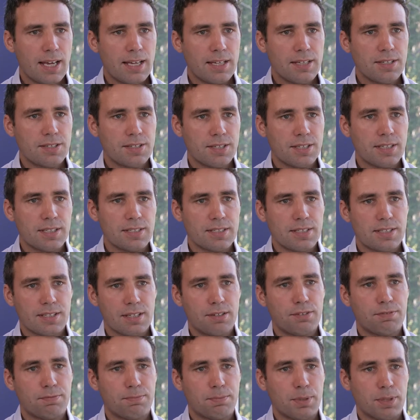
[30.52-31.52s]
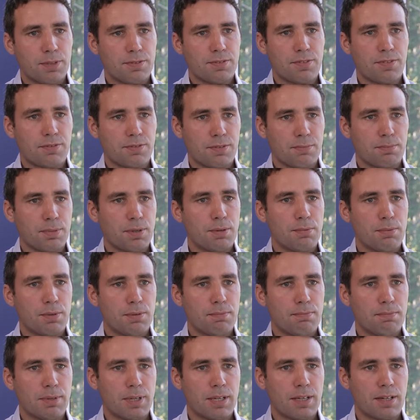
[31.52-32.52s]
Age in itself poses a
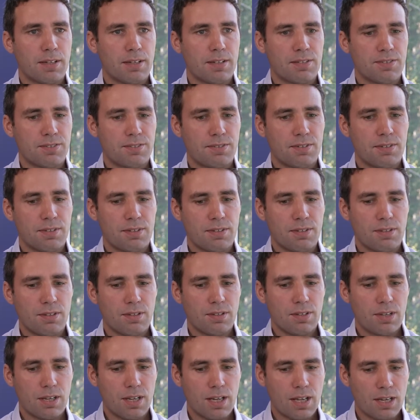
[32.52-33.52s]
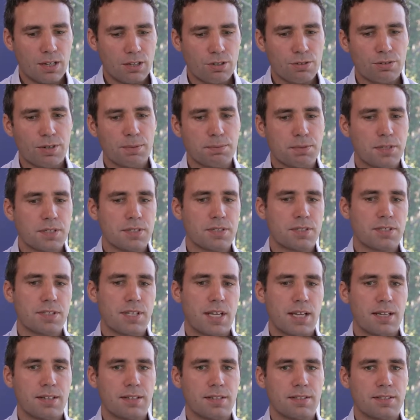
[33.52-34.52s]
problem because encryption
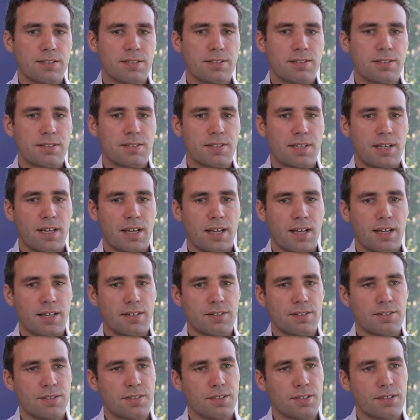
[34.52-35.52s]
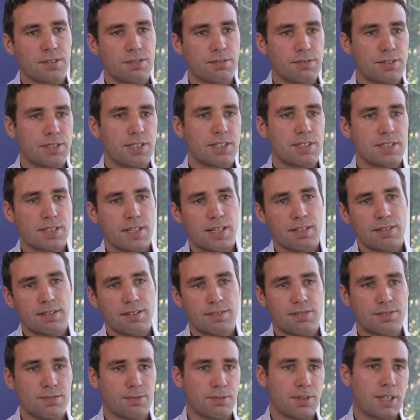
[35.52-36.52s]
standards and security
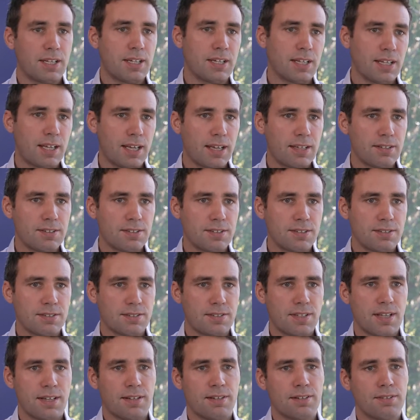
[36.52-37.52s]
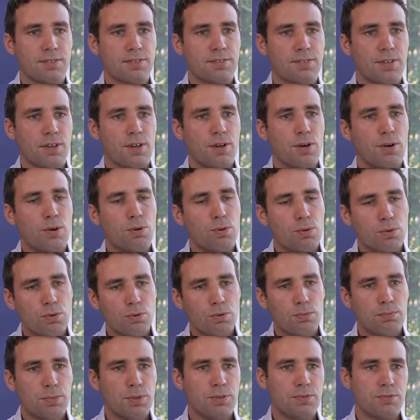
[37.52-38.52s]
standards, authentication standards,
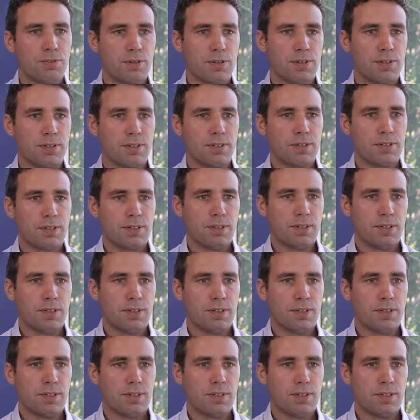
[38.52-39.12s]
all move on.